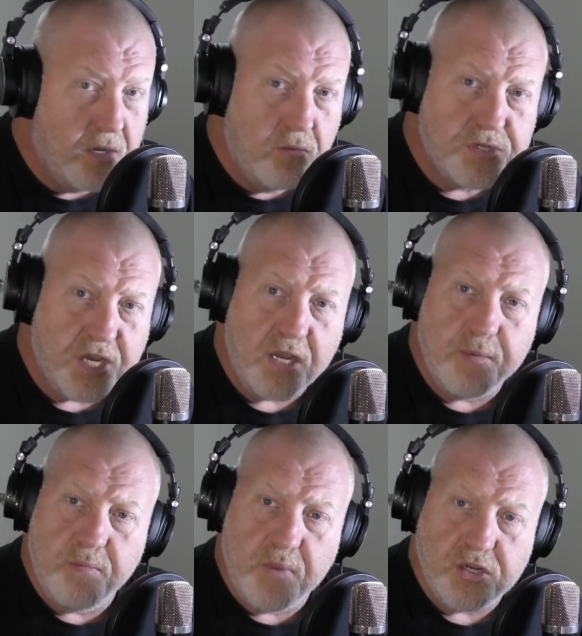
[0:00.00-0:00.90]
was getting a
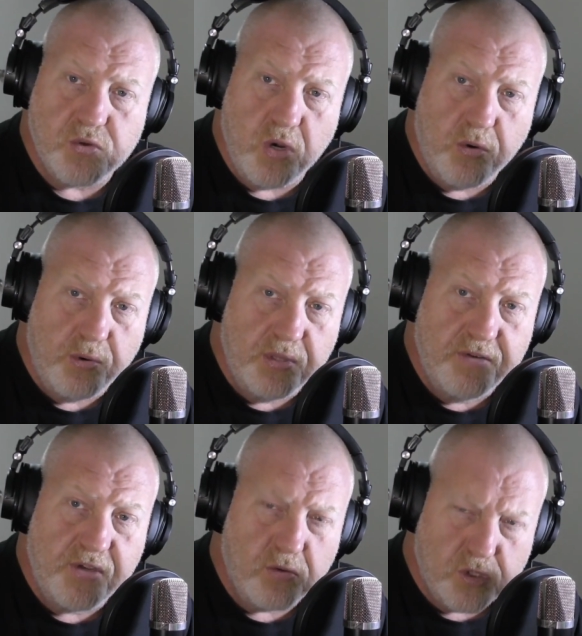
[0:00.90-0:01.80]
bit much where we were
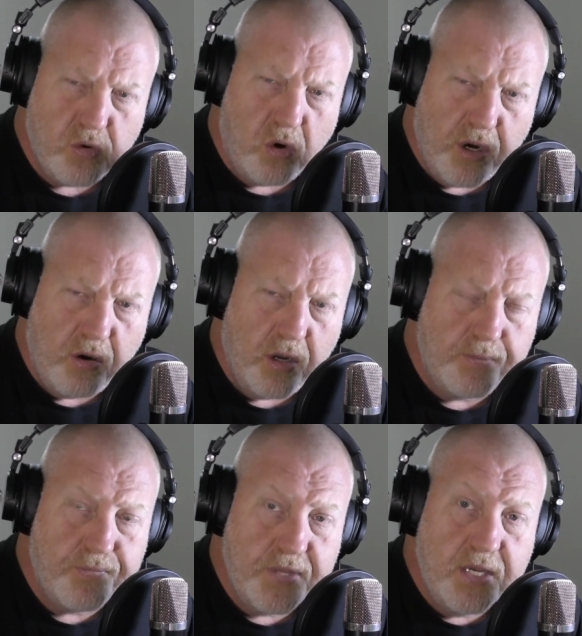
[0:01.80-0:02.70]
living. It was quite
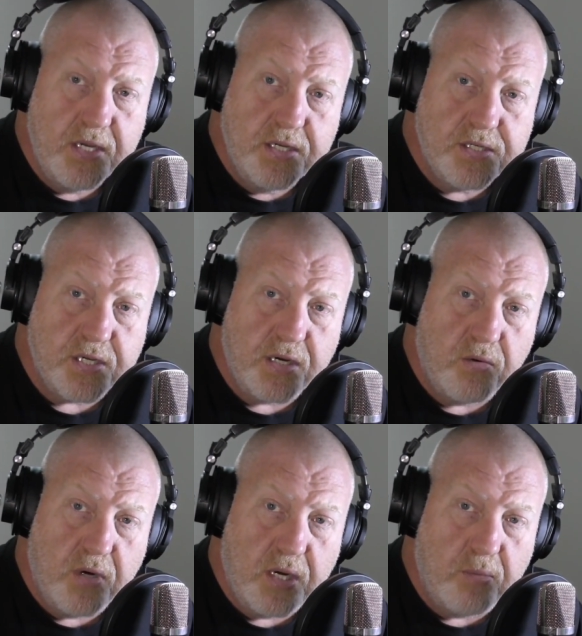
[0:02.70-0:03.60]
hot, so
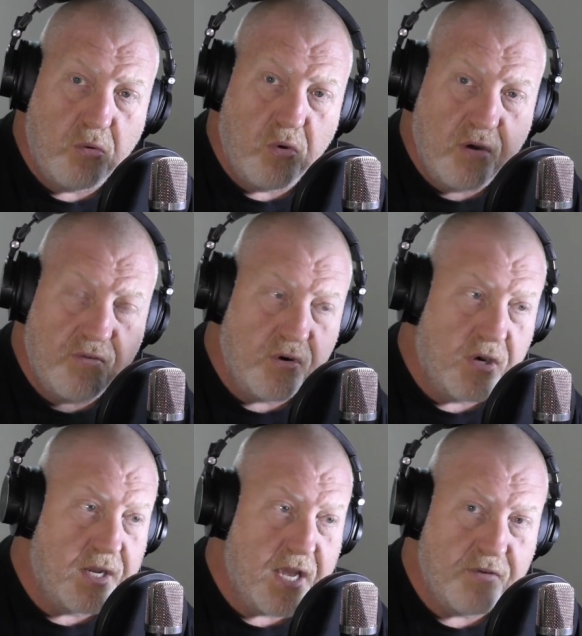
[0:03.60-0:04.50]
my wife and
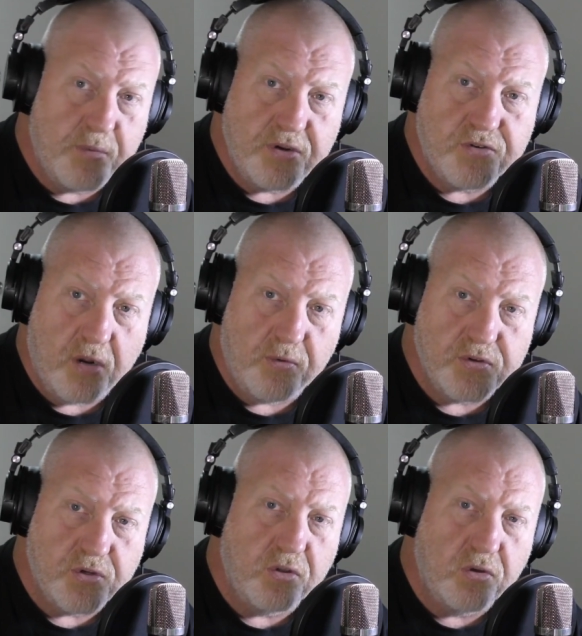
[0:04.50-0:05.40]
I having a bit of trouble
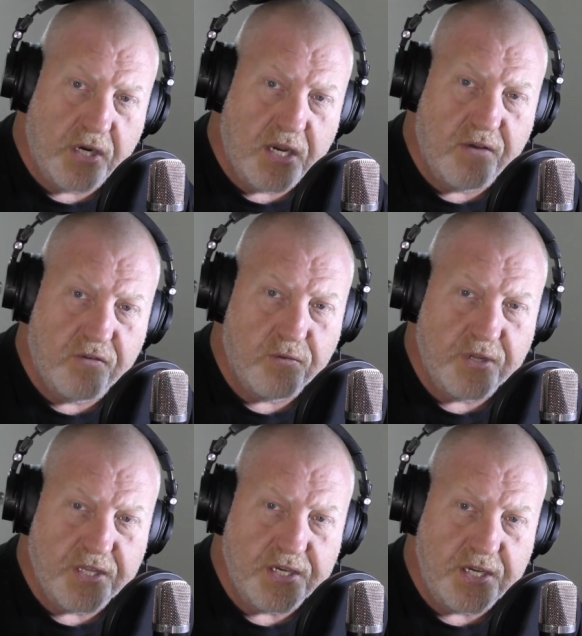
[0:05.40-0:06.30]
sort of looking after it
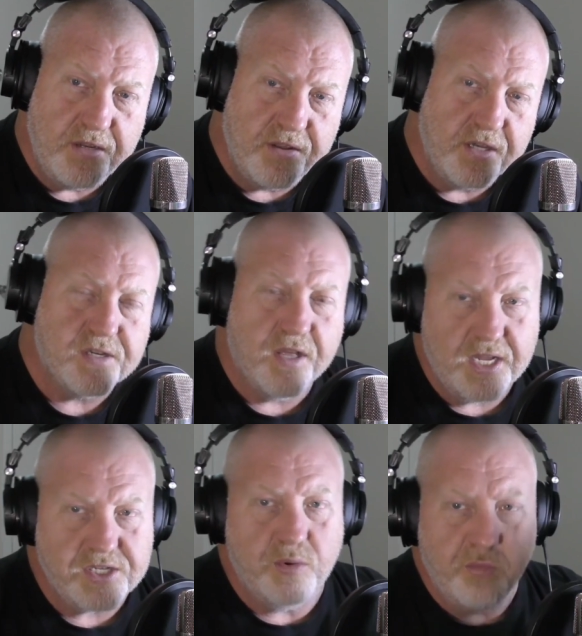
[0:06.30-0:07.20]
in the heat and things like
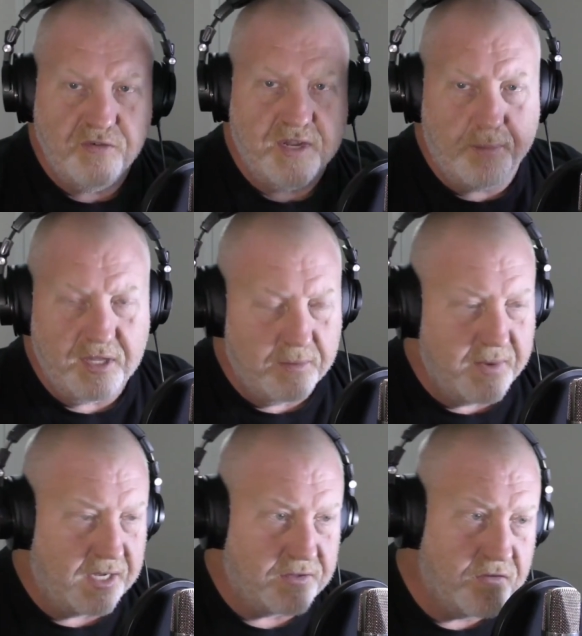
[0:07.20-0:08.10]
that, so we moved up into the
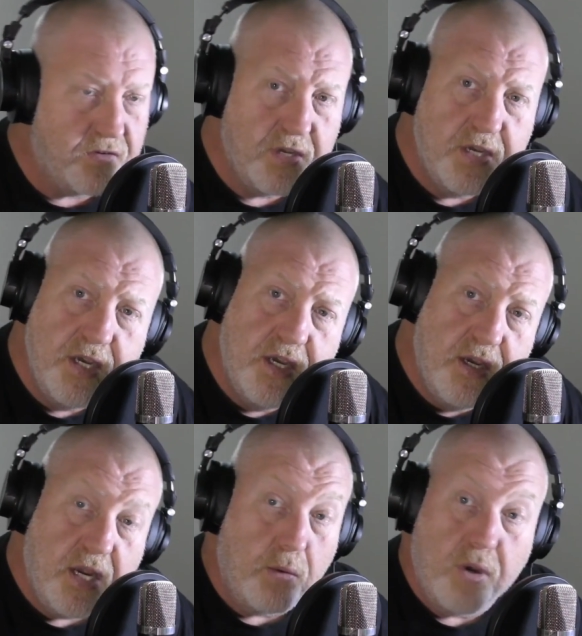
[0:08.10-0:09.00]
mountains.
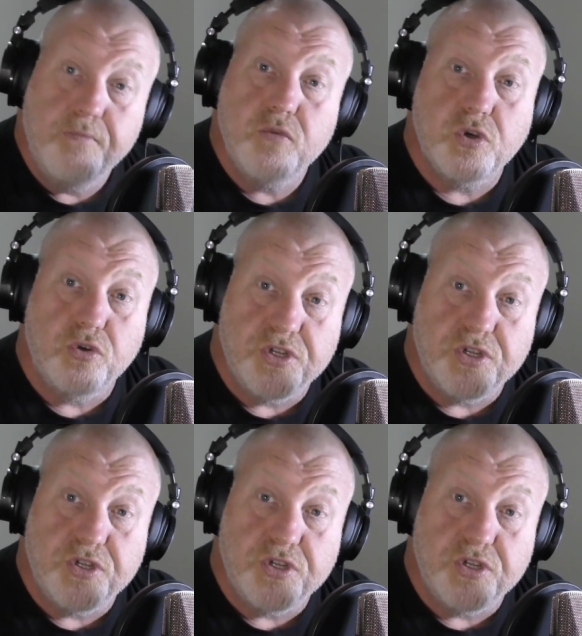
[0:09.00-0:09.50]
Anyway, it was a good